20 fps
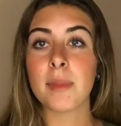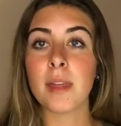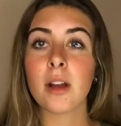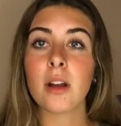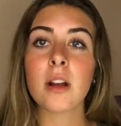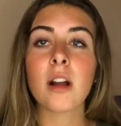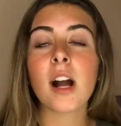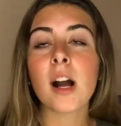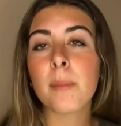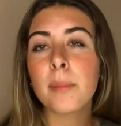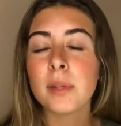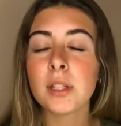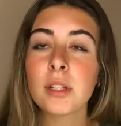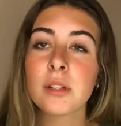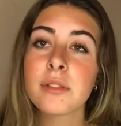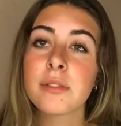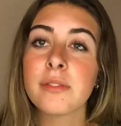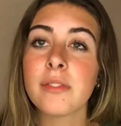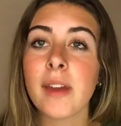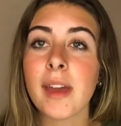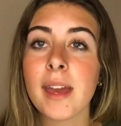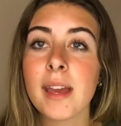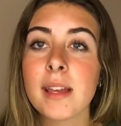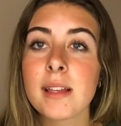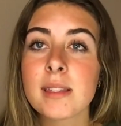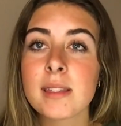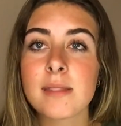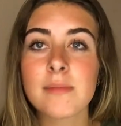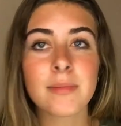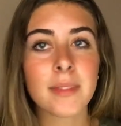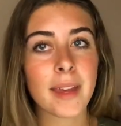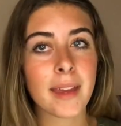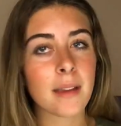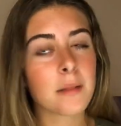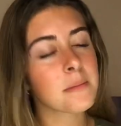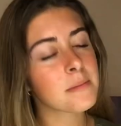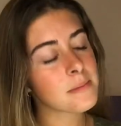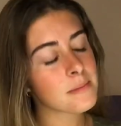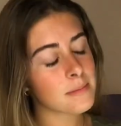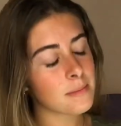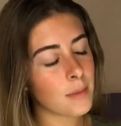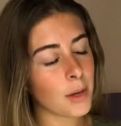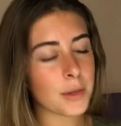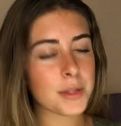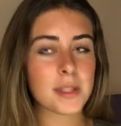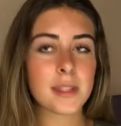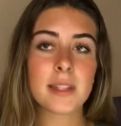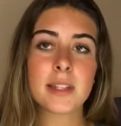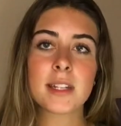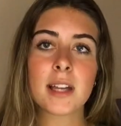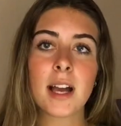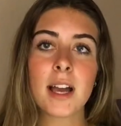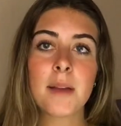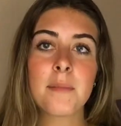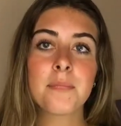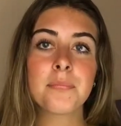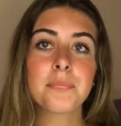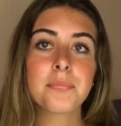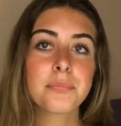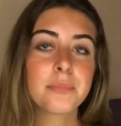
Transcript: They aren't up in your face like most of the time.